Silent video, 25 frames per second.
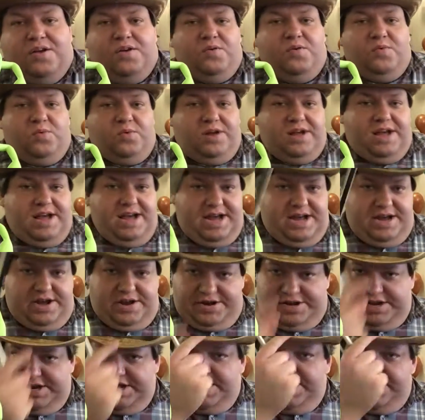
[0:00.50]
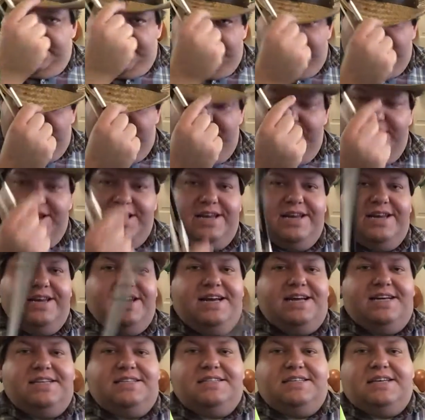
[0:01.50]
Well, howdy everyone.
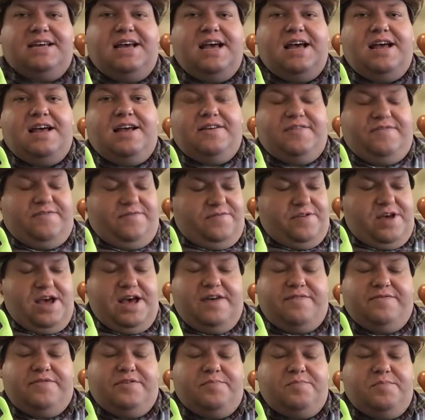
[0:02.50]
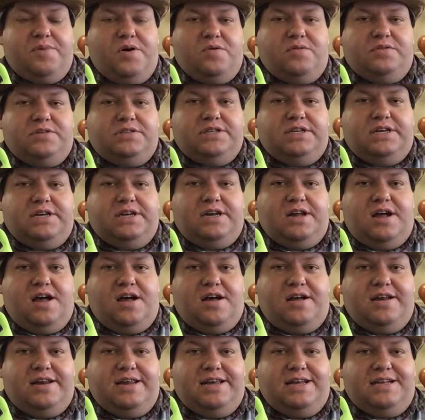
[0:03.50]
Nice to have you moseying
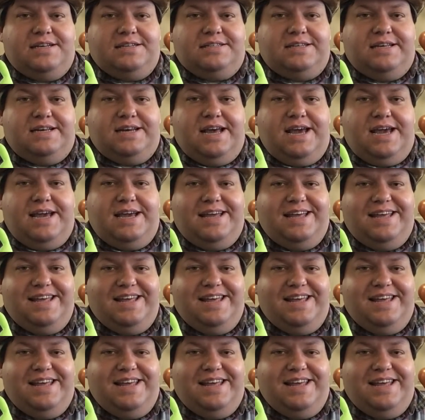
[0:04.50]
on in today.